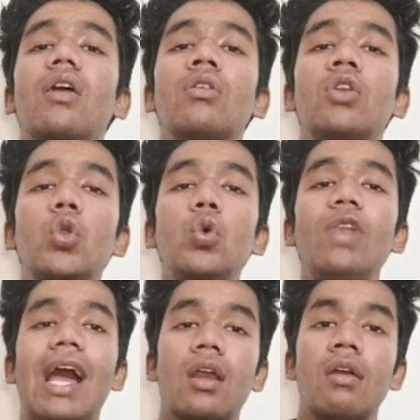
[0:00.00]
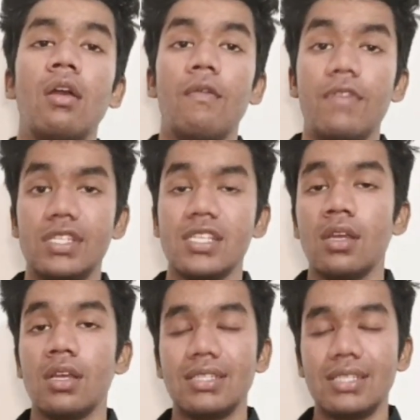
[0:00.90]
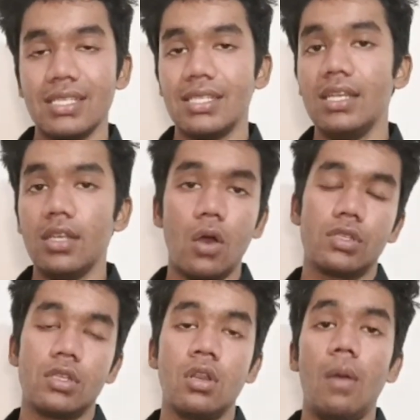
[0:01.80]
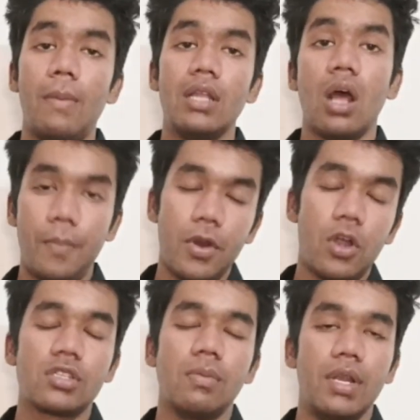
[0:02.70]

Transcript: lakh, which is 16,000 a month approximately.